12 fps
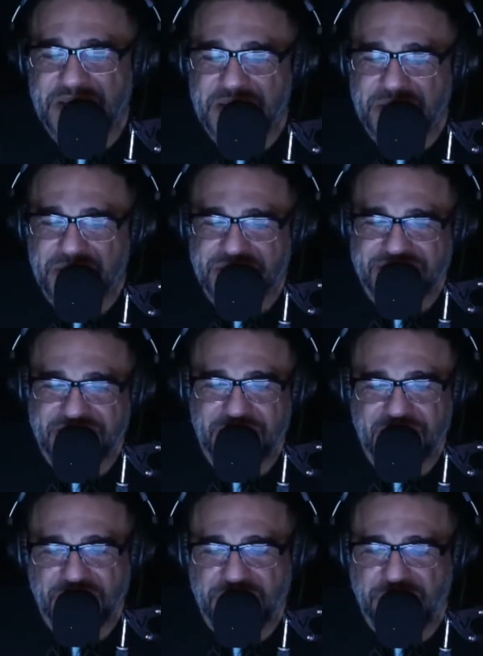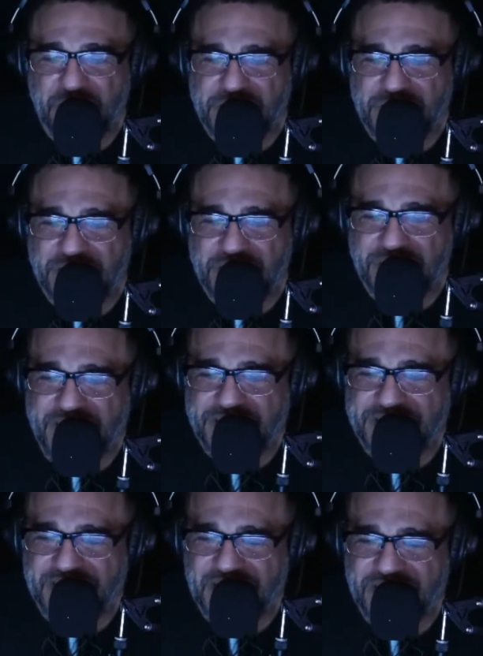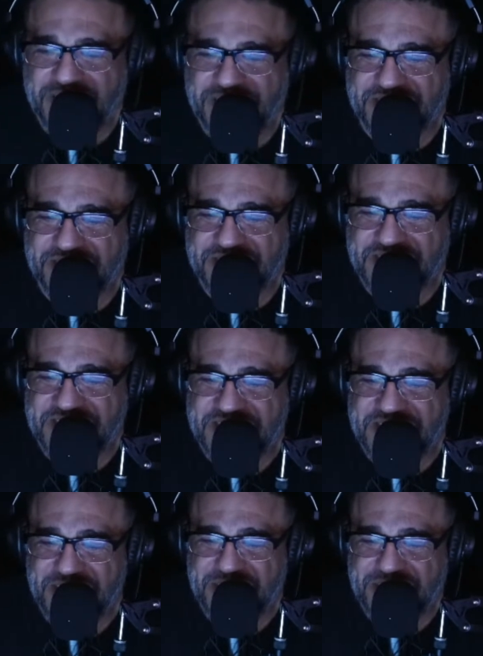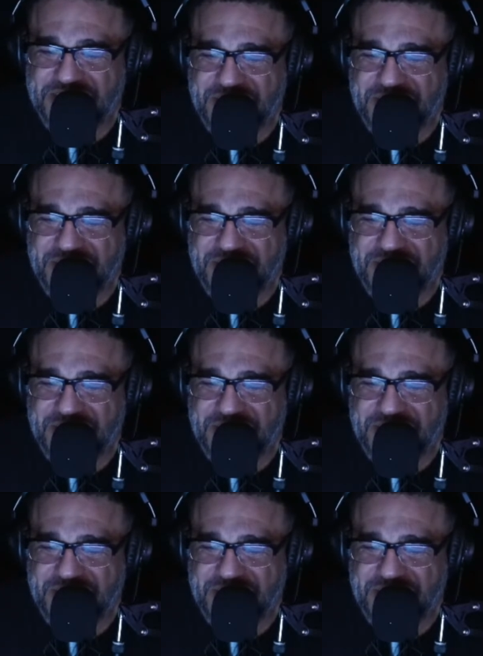One of the fire starters, Mr.